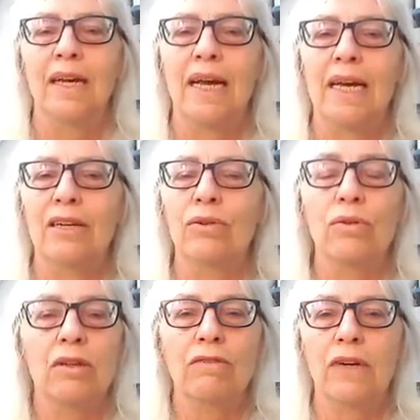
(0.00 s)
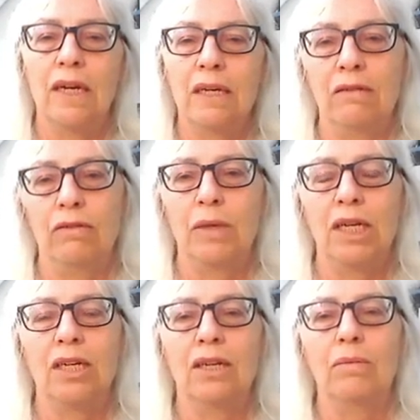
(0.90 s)
And you'll also find
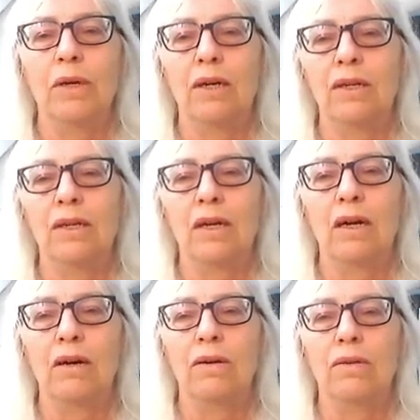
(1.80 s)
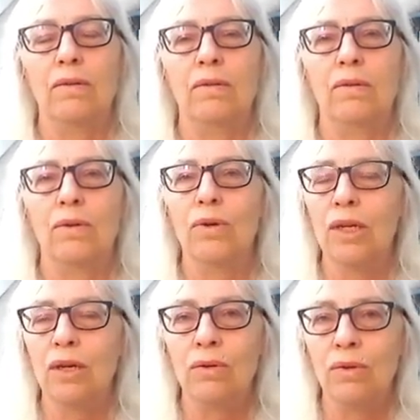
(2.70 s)
information about our
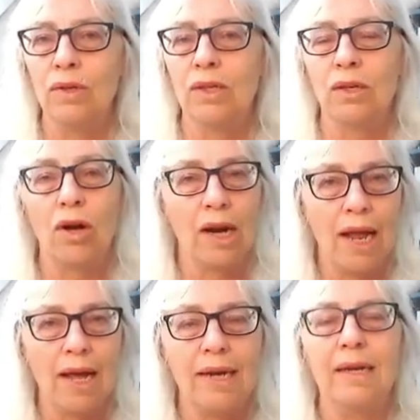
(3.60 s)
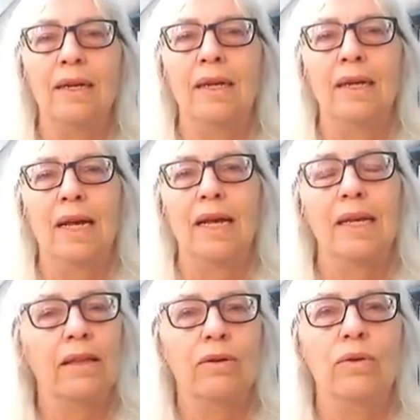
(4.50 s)
audio course online and
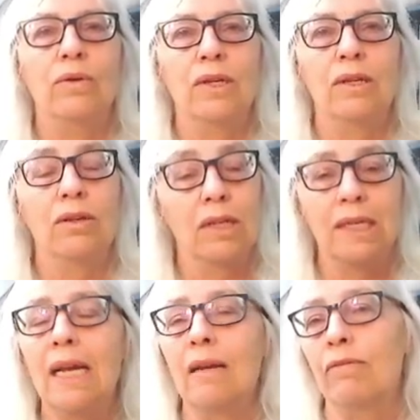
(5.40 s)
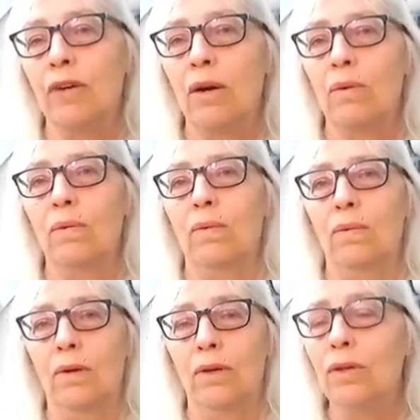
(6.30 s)
other courses. You can up for our
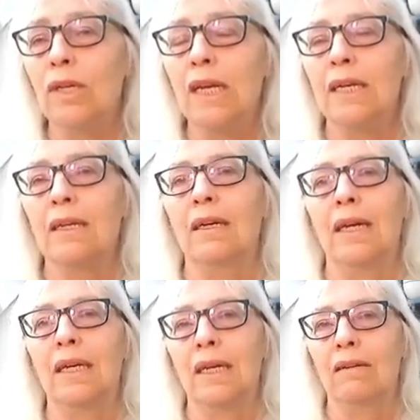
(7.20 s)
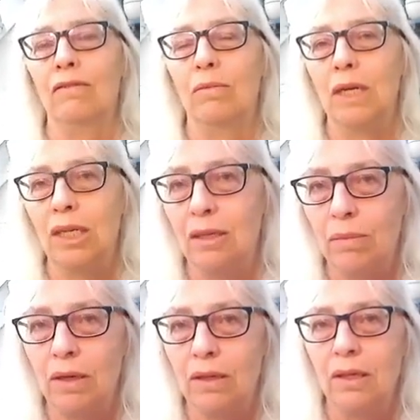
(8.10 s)
newsletter and get information
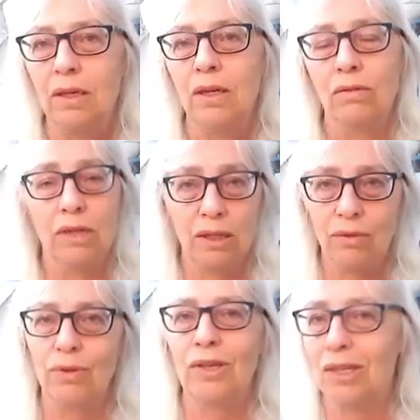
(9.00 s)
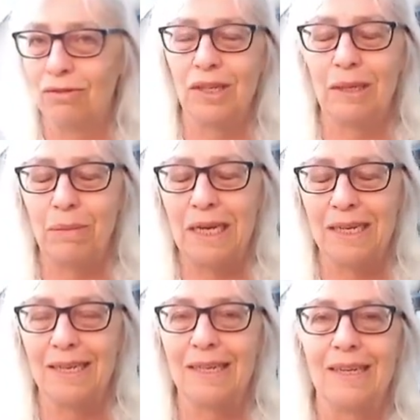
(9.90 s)
about real courses in real
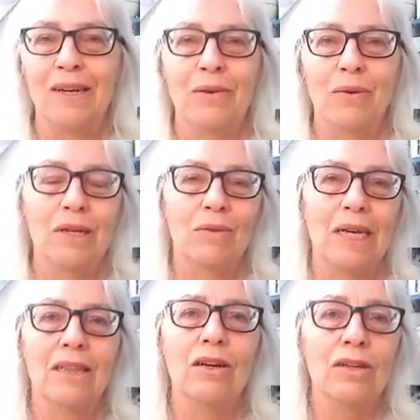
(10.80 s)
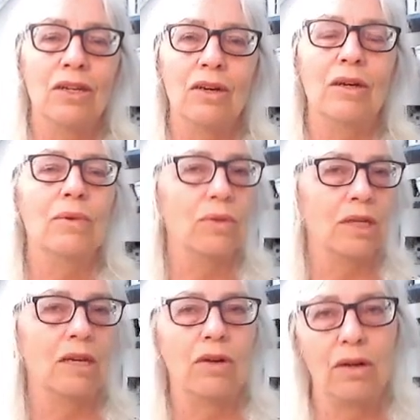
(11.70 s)
spaces. Once we get those going, we
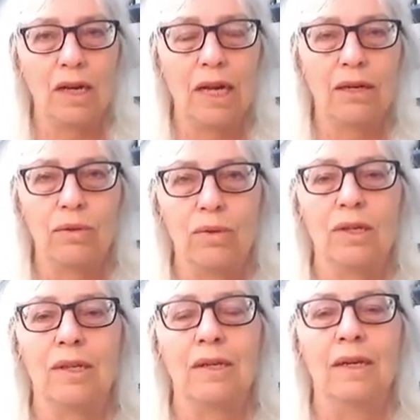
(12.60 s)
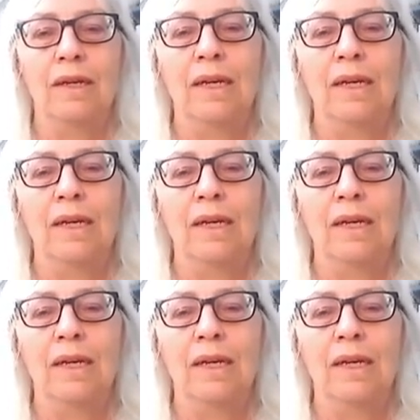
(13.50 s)
also have online courses.